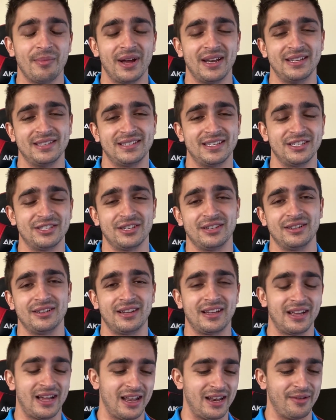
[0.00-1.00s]
my
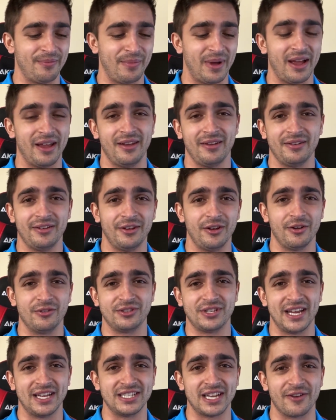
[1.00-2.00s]
decision kind of might, you know,
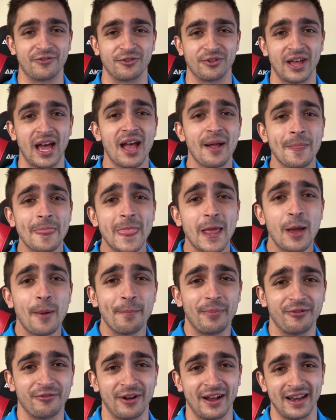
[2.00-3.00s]
change after that.
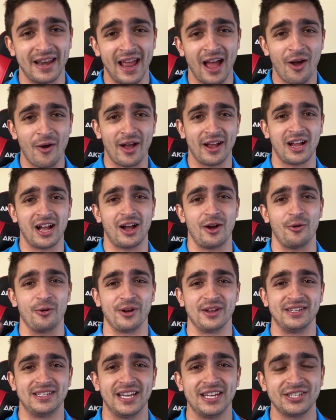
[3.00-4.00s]
But right now I got
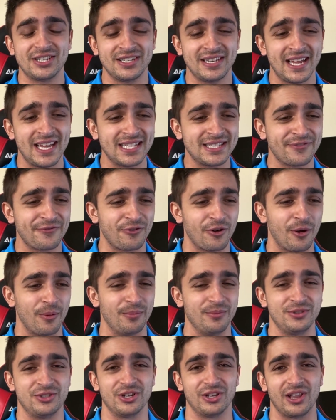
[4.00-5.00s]
orientation dates
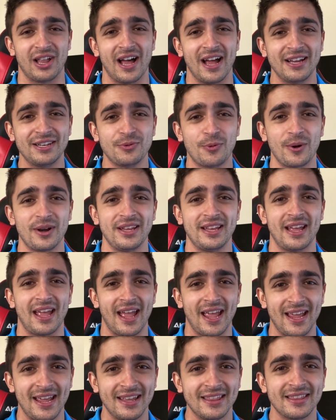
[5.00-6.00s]
from July
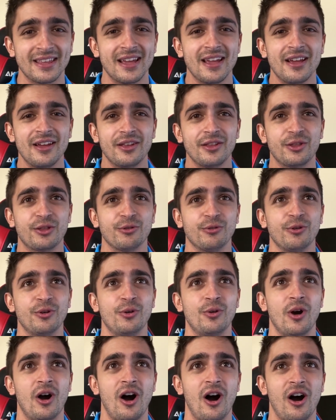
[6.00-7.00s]
28th
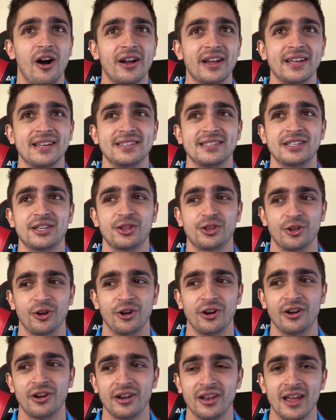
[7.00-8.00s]
through August
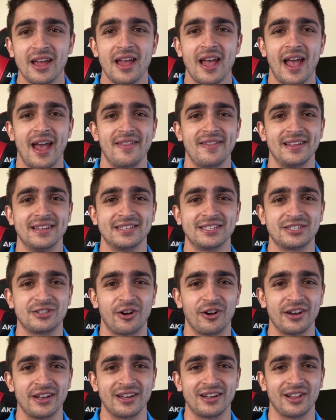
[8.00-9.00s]
3rd and then
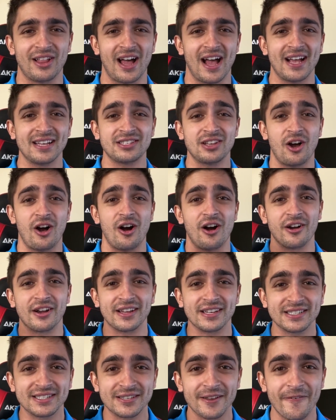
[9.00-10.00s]
starting class
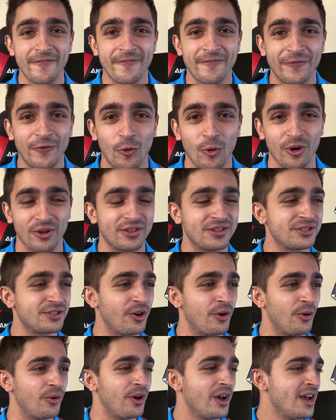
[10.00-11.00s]
August 4th.
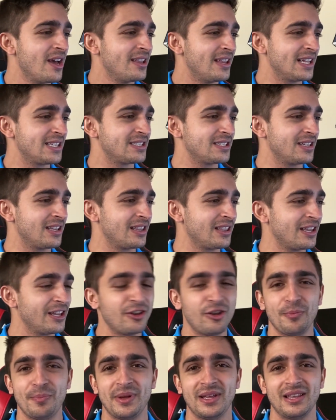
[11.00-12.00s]
So that's a
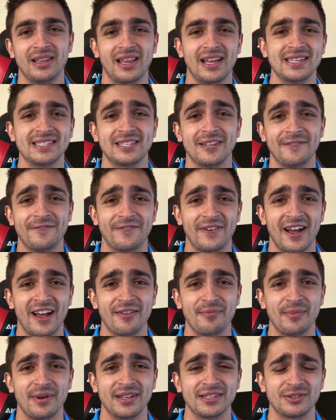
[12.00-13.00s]
little bit less than
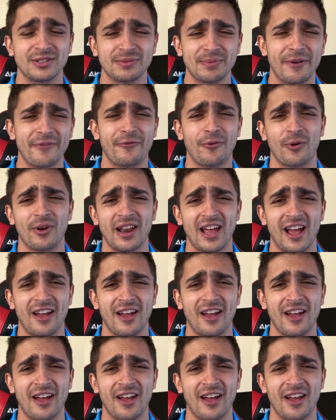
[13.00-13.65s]
five months. So it's about four and a